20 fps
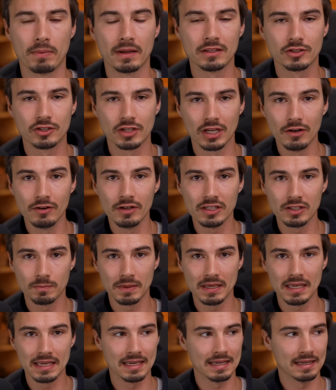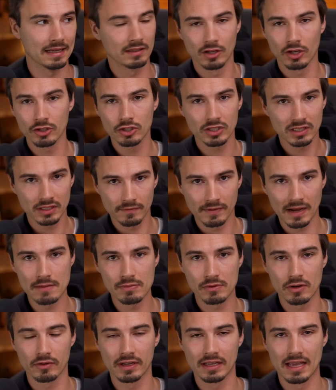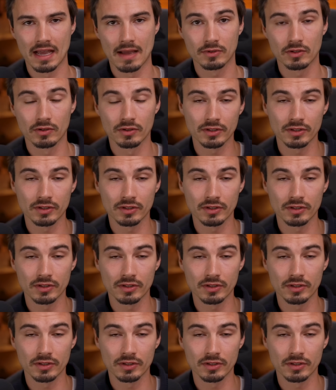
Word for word: But generally speaking, speaking, not just the vibe coding apps,